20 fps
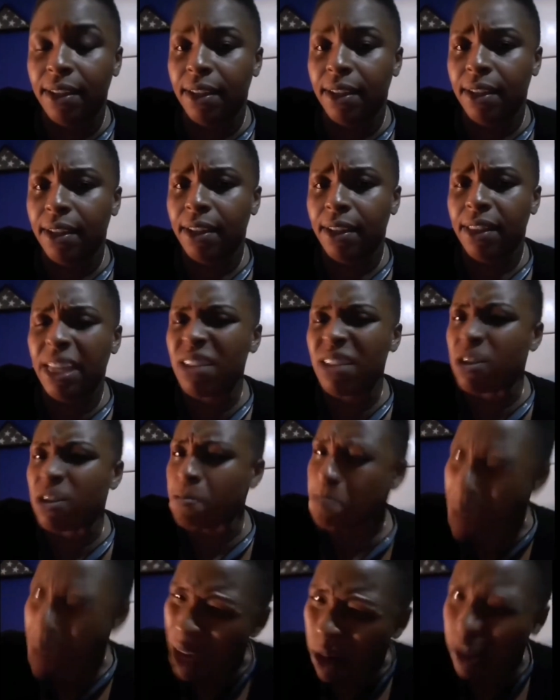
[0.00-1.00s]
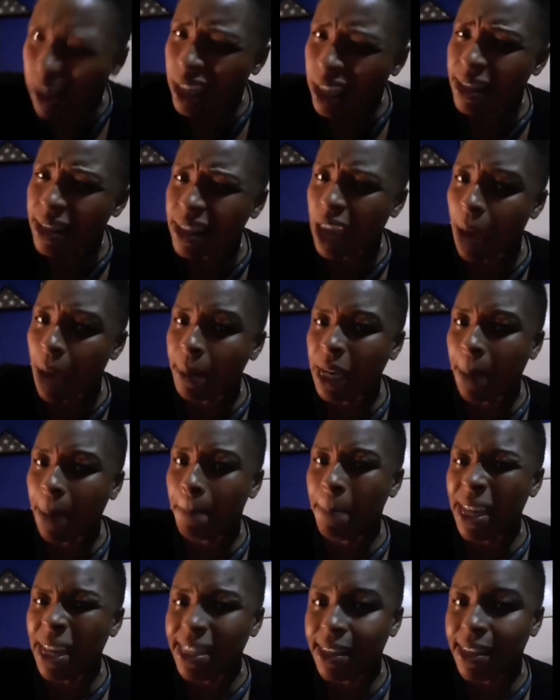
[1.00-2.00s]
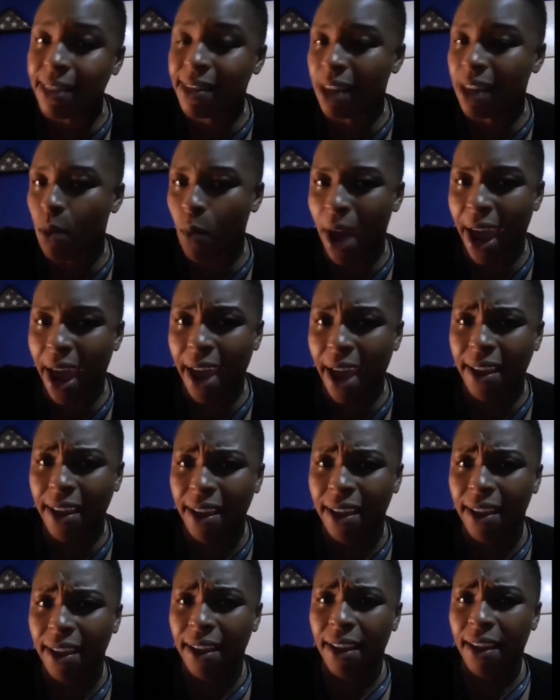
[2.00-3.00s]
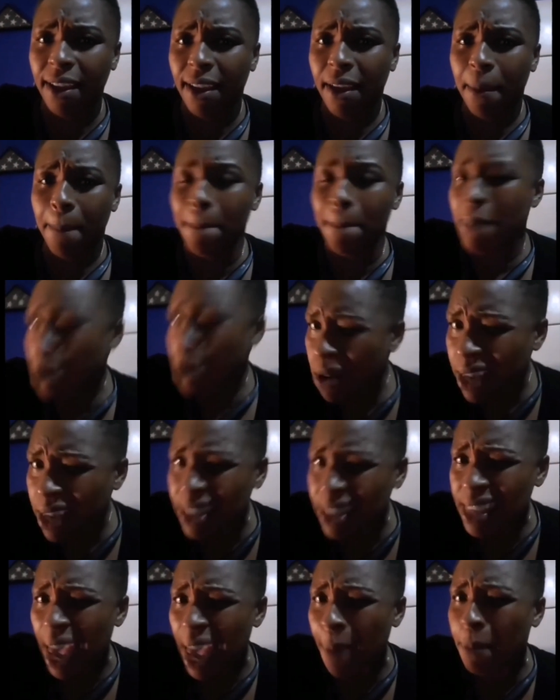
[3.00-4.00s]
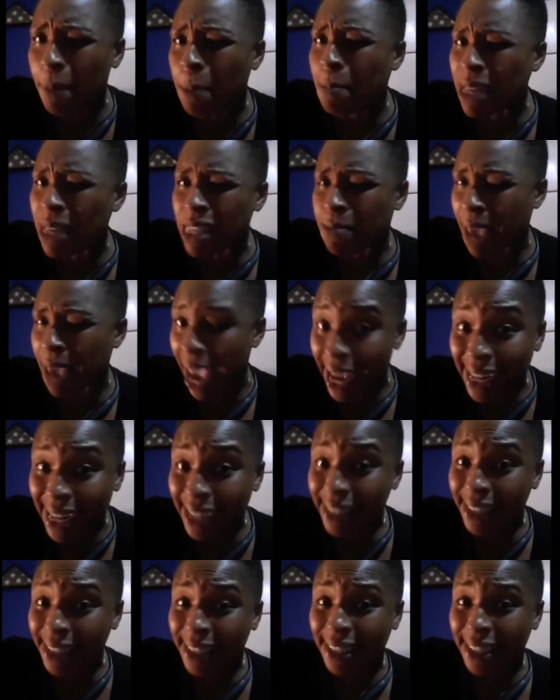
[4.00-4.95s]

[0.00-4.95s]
there's millions coming up missing somewhere, millions have been mismanaged,